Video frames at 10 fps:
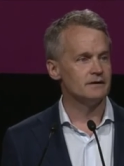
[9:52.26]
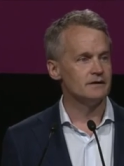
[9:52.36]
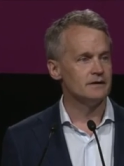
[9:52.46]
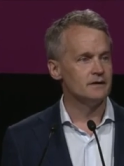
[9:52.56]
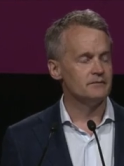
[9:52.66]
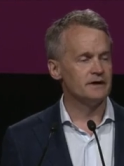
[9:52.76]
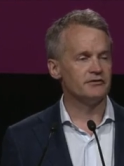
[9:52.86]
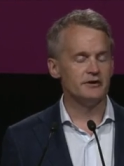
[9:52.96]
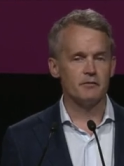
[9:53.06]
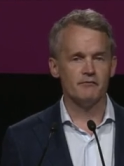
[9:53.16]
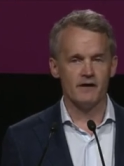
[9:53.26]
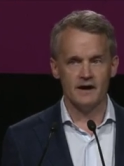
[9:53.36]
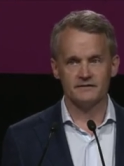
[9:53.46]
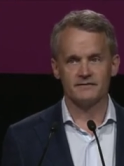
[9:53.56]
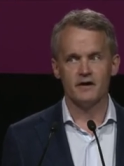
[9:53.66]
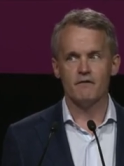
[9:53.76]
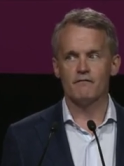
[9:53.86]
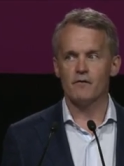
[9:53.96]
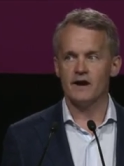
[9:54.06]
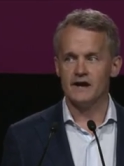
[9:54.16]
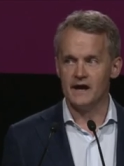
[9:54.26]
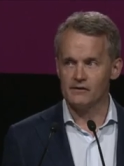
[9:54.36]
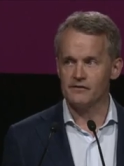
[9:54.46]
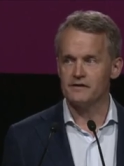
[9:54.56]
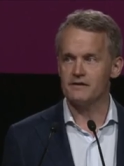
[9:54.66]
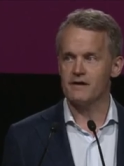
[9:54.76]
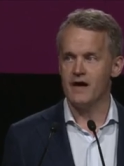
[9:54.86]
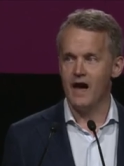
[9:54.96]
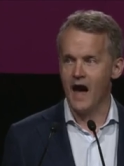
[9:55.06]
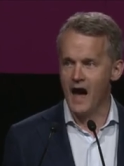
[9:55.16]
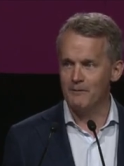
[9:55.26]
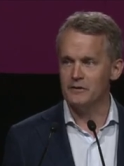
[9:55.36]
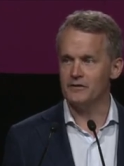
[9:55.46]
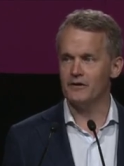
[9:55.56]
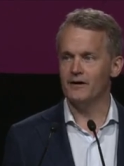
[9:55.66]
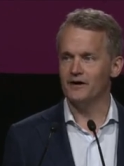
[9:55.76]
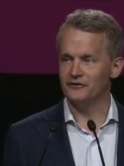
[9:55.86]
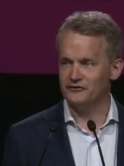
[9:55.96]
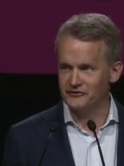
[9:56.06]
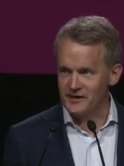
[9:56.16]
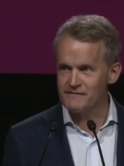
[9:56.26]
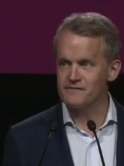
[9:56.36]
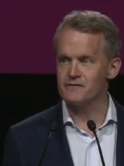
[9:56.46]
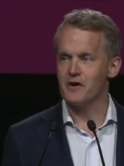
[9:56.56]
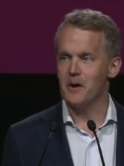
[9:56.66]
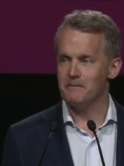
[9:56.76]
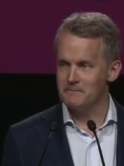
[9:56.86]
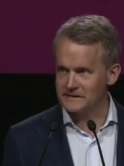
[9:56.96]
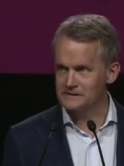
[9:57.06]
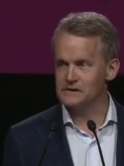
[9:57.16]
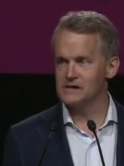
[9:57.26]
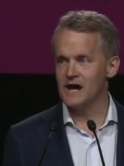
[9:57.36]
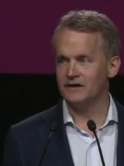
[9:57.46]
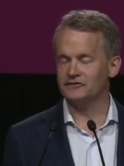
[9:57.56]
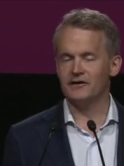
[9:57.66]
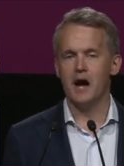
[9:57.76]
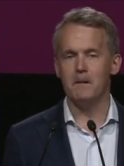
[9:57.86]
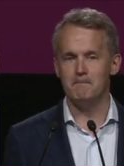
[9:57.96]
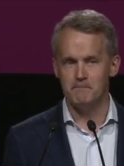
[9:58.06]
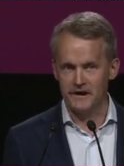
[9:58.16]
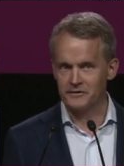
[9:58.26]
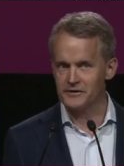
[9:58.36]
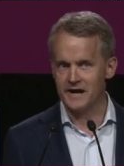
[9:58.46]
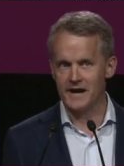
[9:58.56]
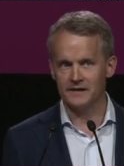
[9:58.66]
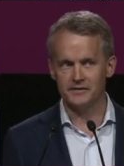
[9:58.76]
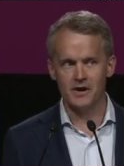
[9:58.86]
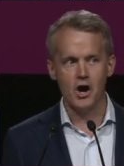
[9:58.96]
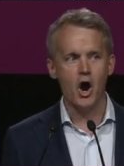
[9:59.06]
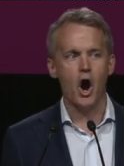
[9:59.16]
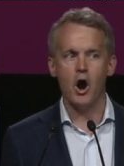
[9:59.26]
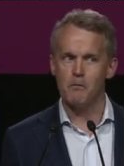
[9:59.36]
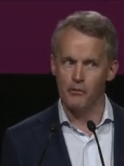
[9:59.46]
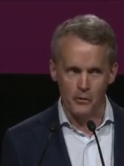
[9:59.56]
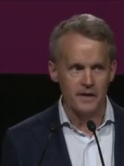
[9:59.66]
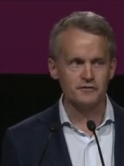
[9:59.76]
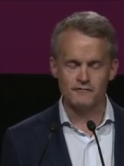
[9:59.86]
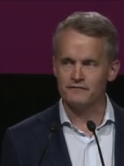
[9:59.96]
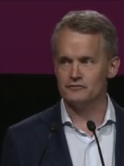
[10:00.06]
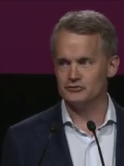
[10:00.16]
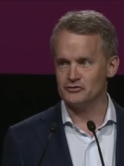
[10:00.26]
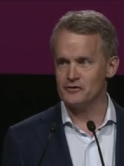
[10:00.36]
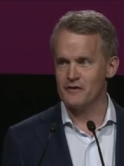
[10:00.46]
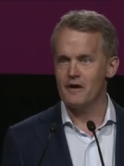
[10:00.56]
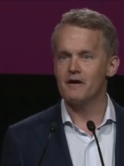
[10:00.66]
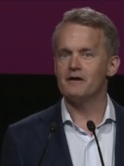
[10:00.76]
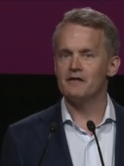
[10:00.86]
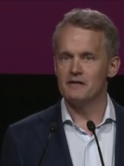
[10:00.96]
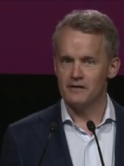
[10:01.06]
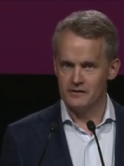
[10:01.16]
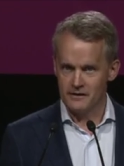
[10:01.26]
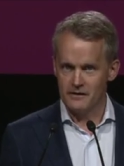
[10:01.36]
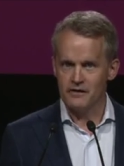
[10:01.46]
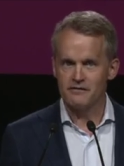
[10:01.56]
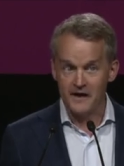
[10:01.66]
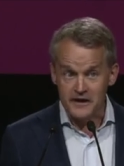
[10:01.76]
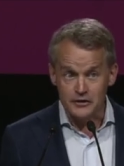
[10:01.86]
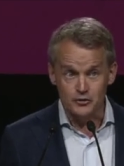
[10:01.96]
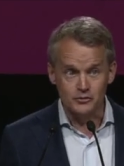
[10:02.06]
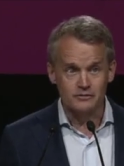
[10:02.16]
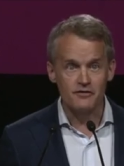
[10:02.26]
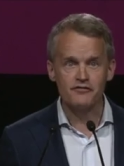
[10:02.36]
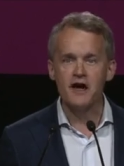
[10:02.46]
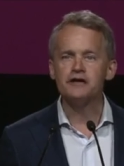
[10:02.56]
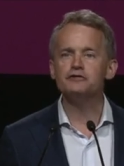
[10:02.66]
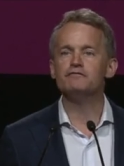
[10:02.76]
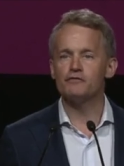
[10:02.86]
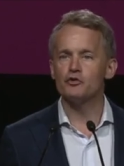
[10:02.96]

because it provides for a healthier, happier, safer middle class, a better Canada, a brighter future. Thank you. Thank you for your